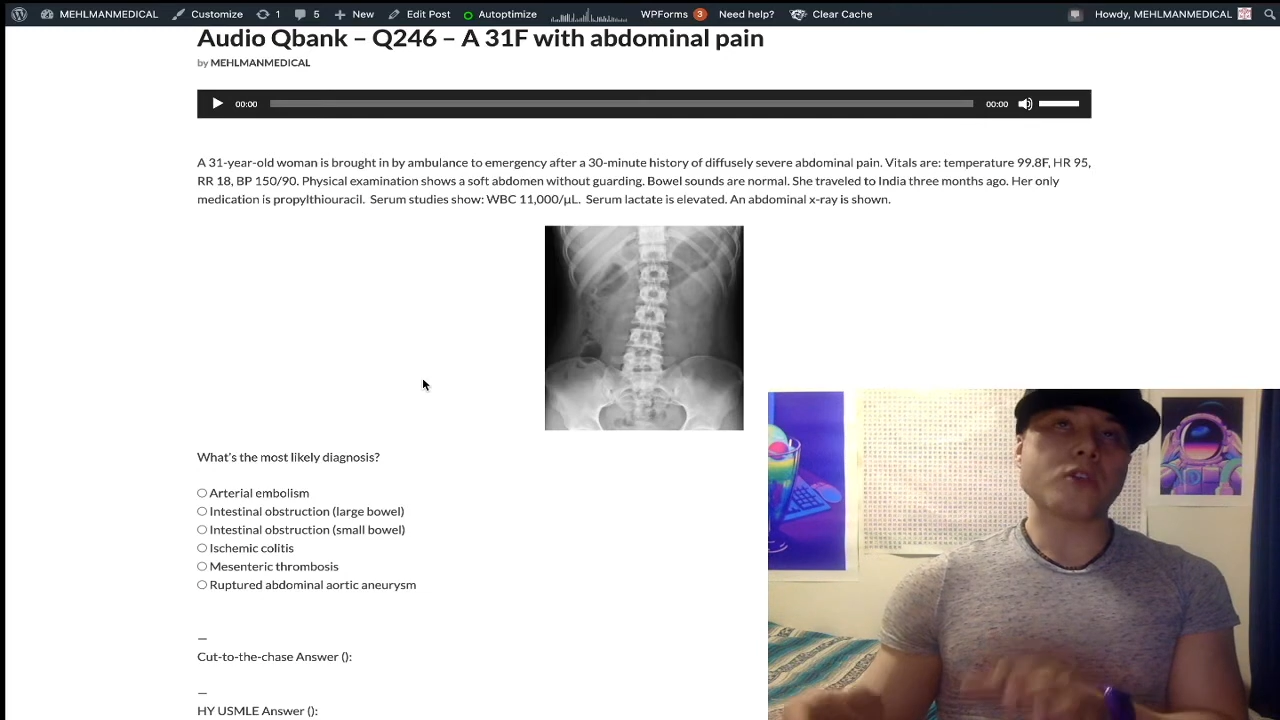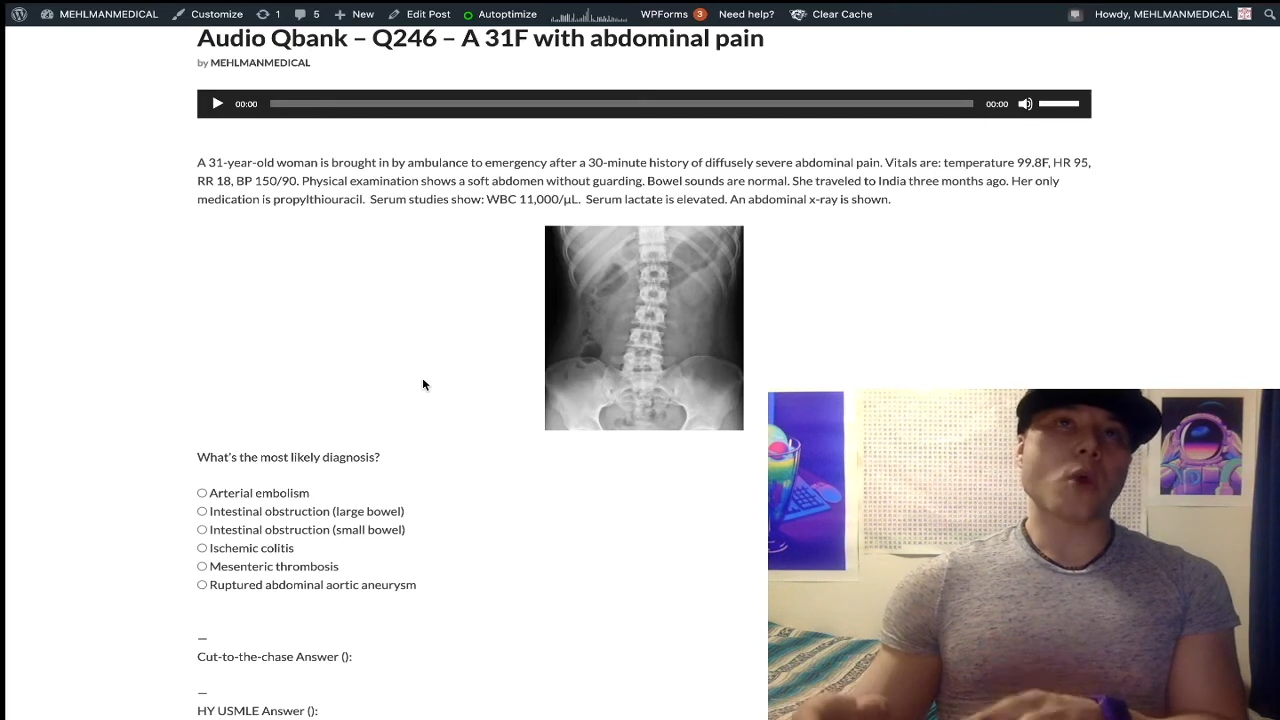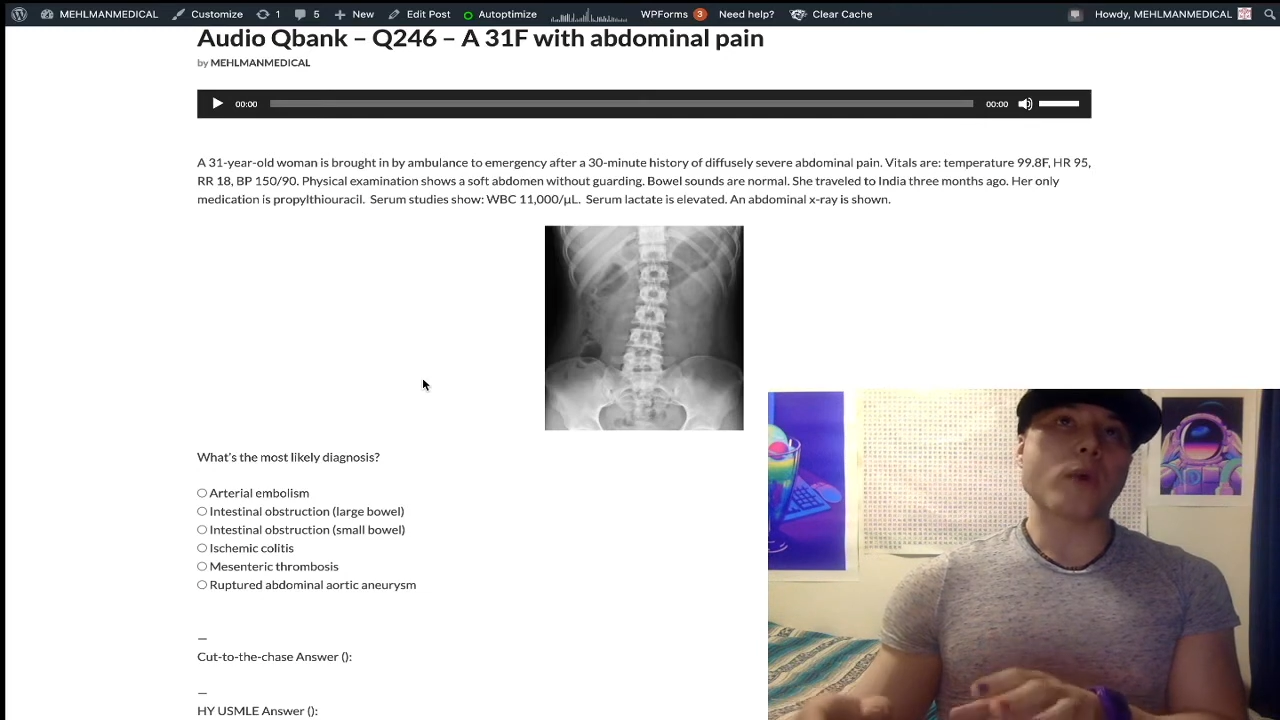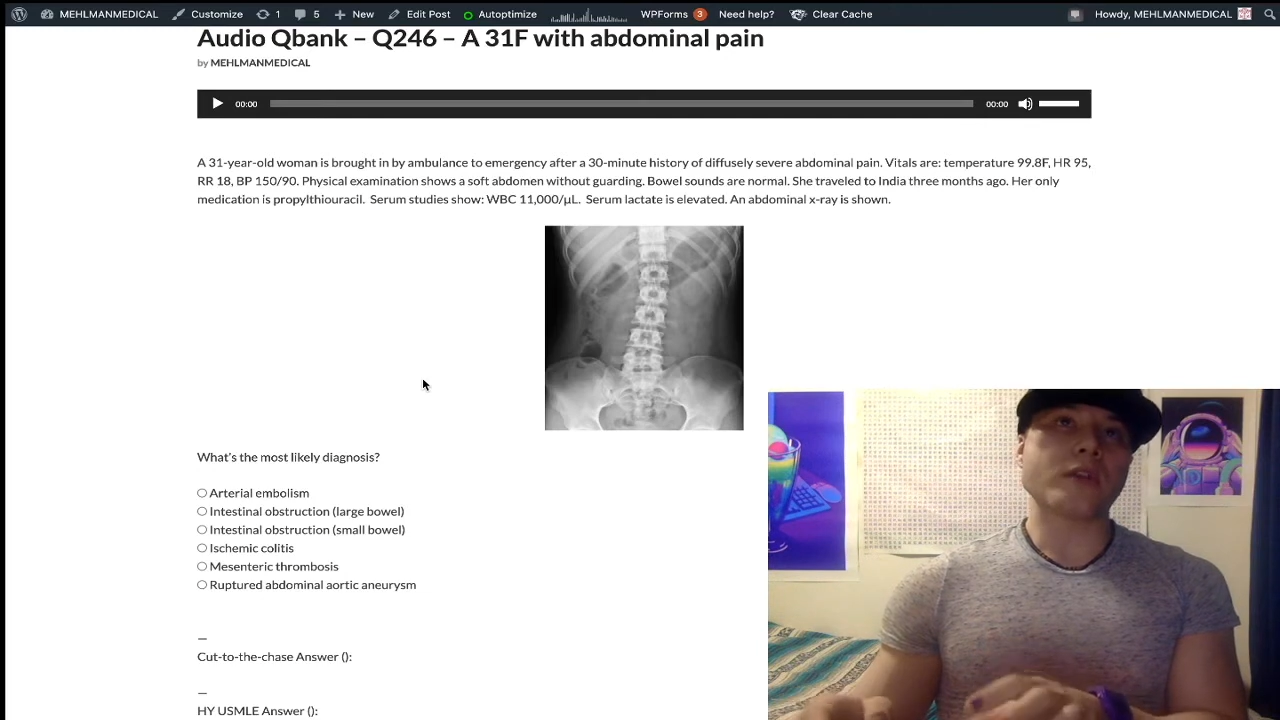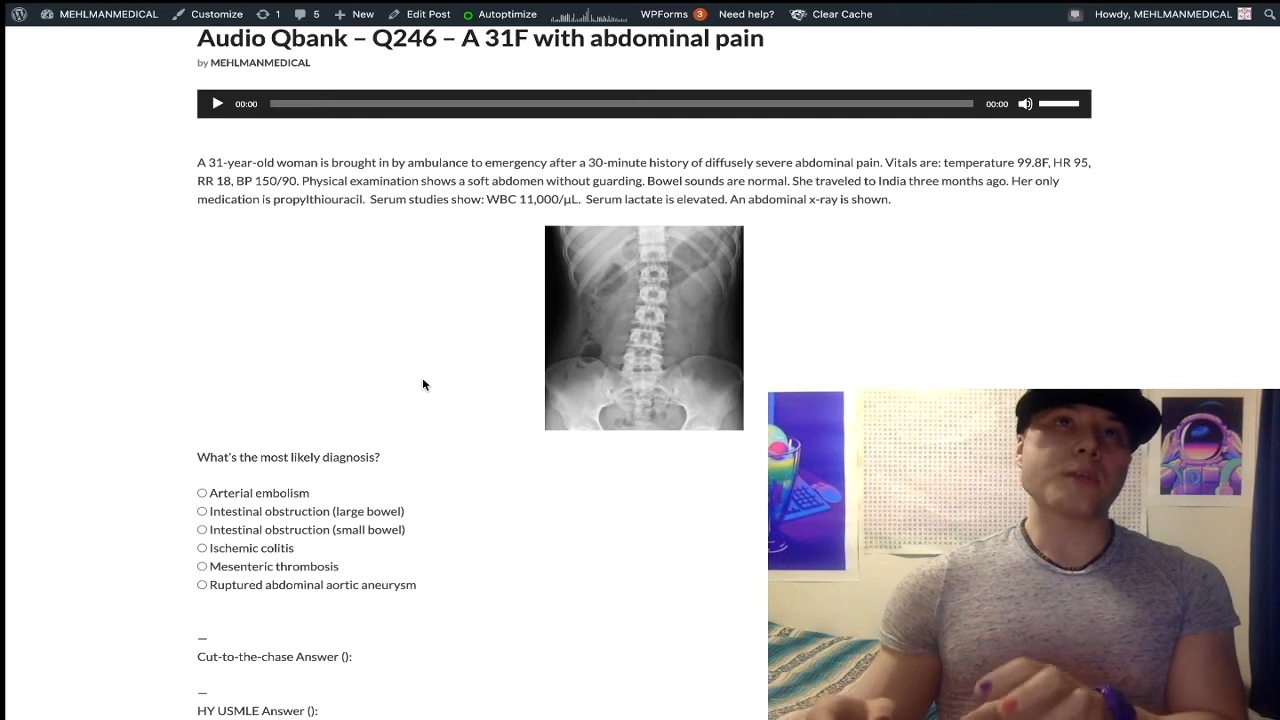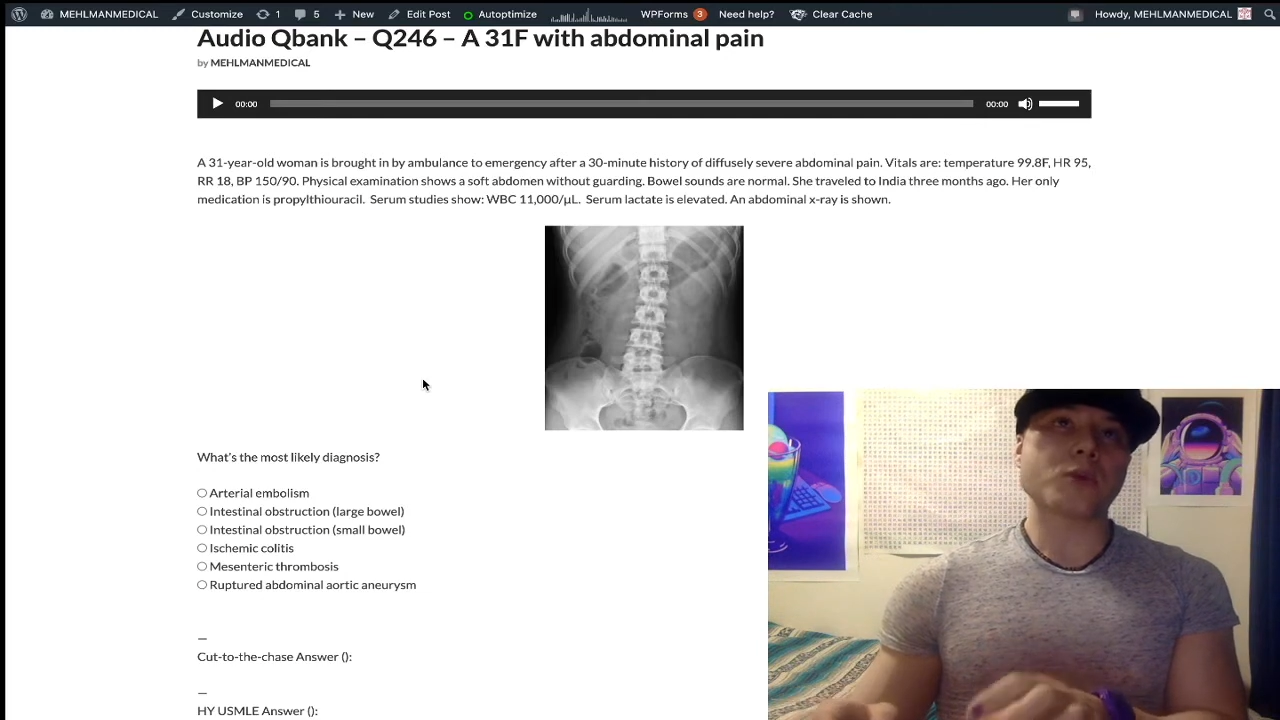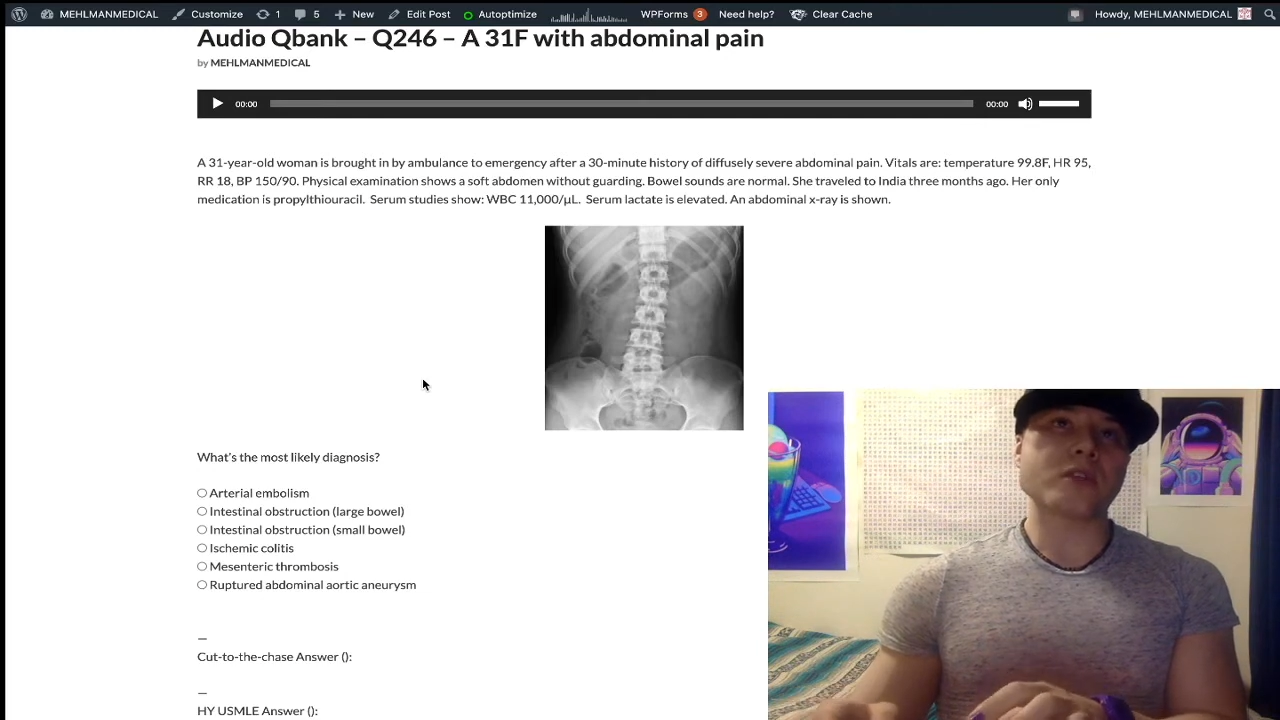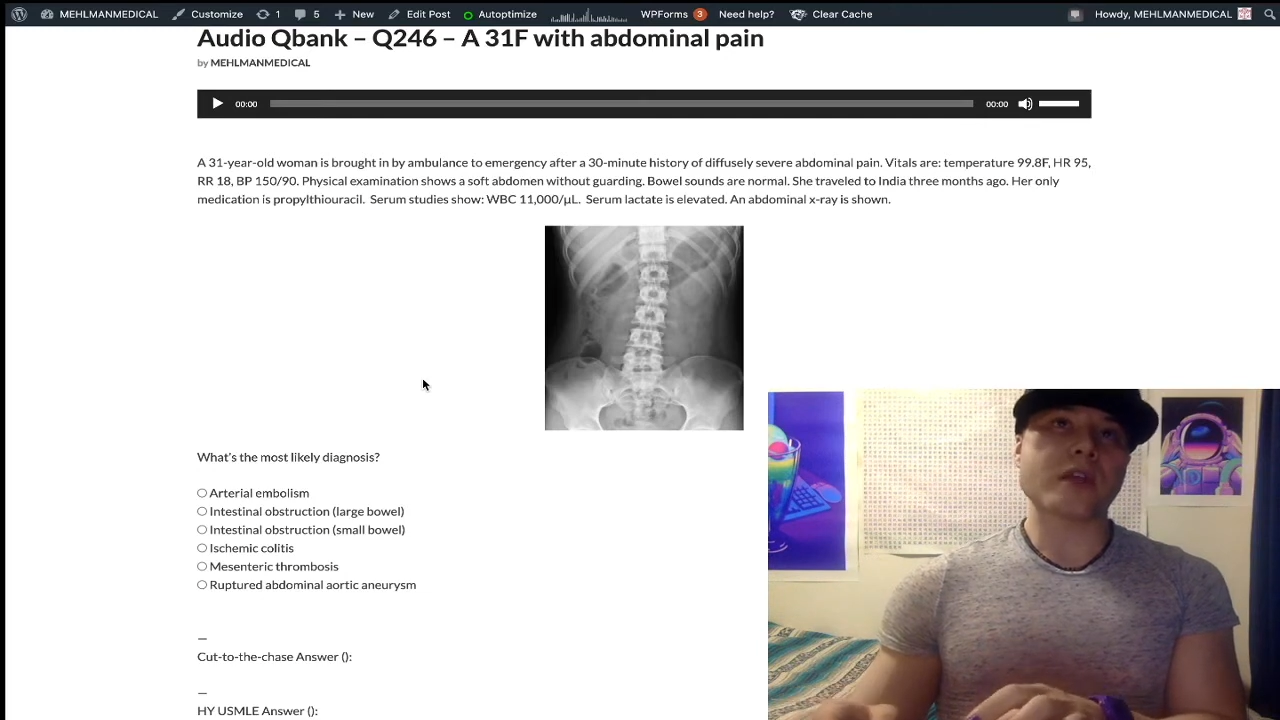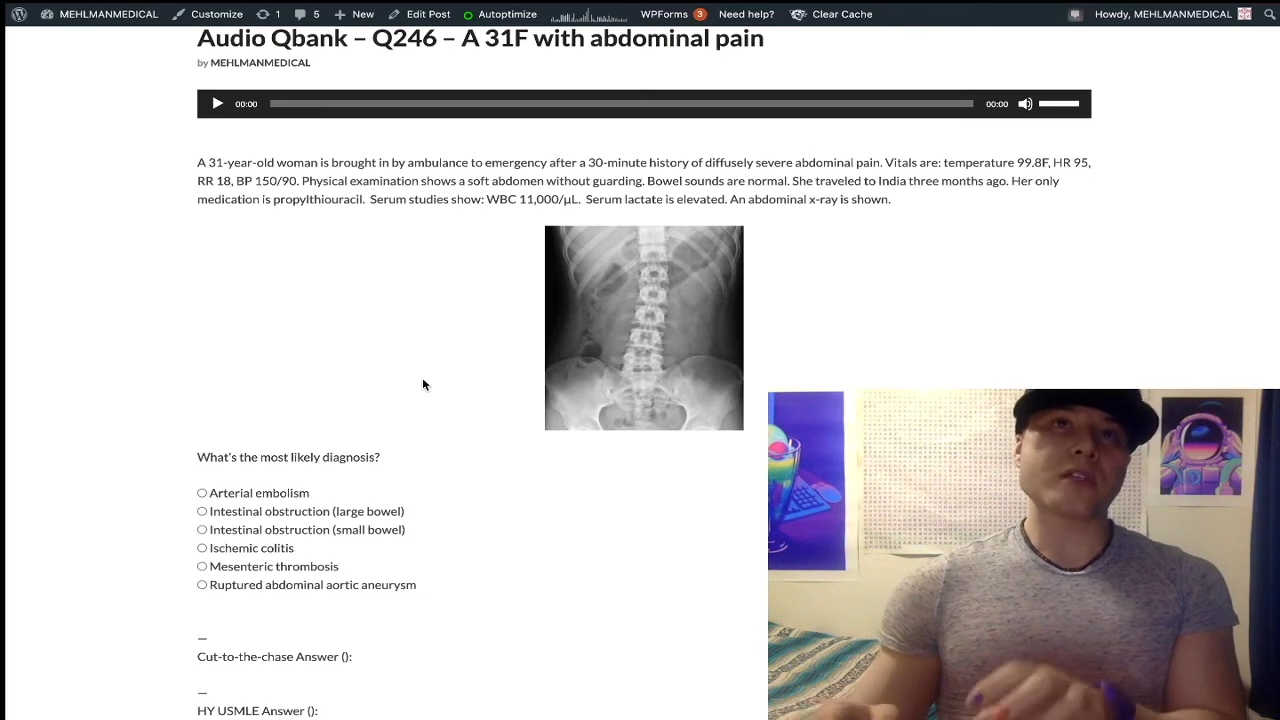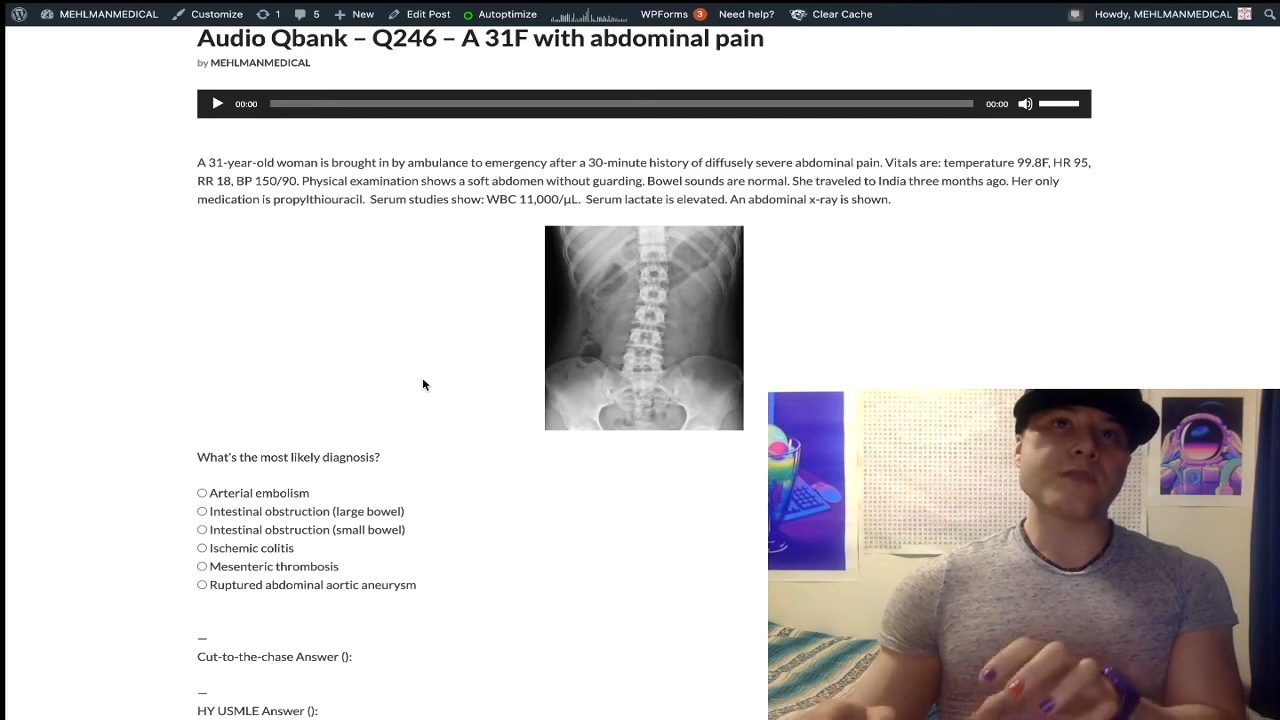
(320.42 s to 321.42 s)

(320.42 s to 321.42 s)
going to present